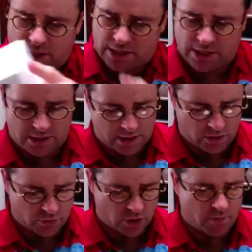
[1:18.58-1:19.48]
and then
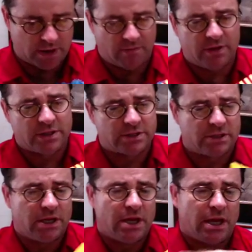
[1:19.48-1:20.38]
you would open up
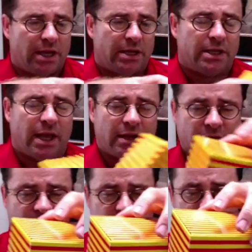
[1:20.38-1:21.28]
this, and then out
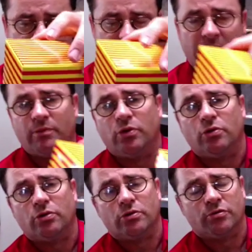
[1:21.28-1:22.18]
of this would come
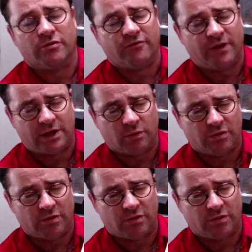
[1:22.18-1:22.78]
your effect,